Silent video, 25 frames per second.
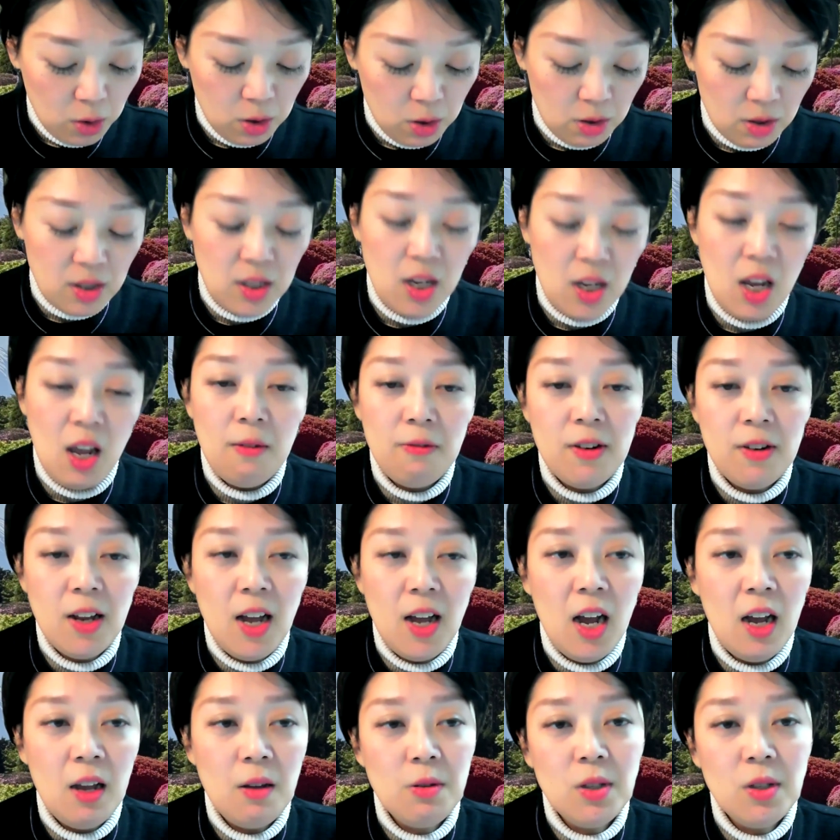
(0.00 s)
to save
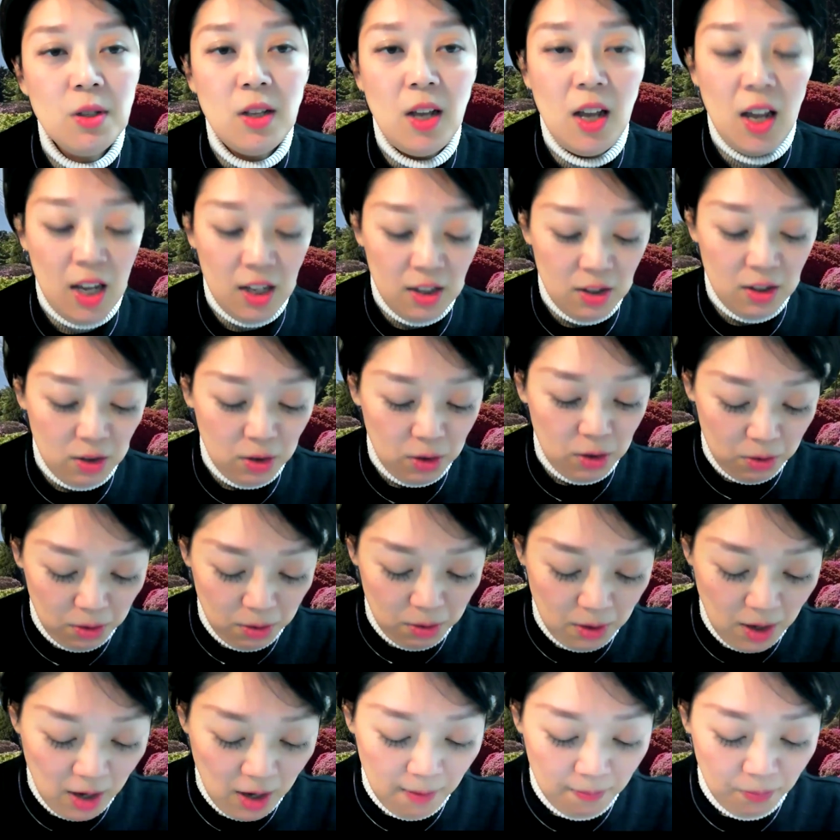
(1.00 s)
lives
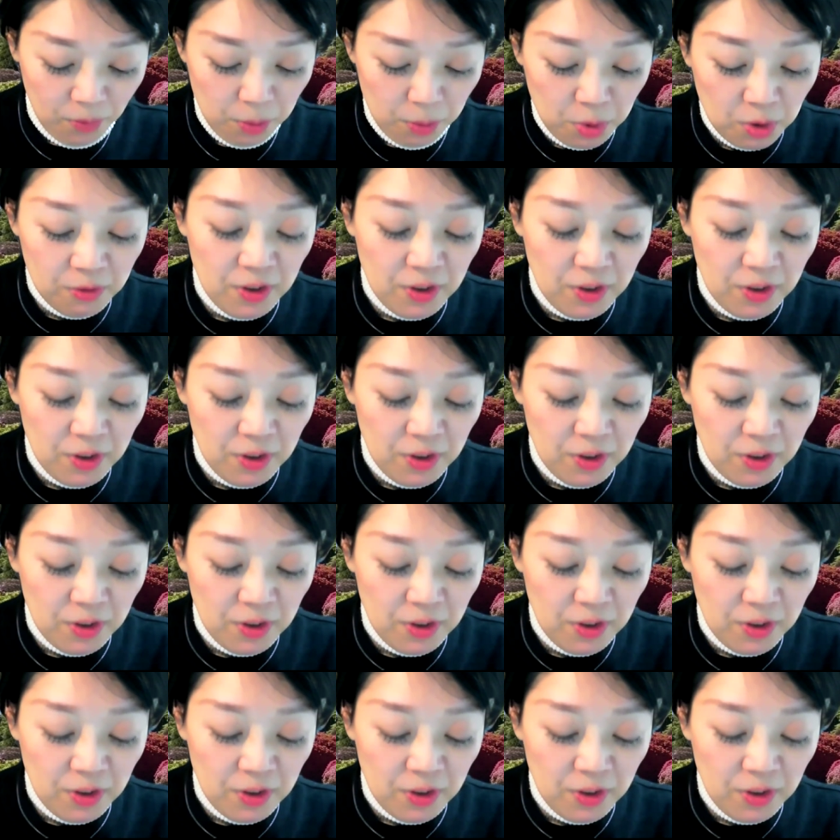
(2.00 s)
and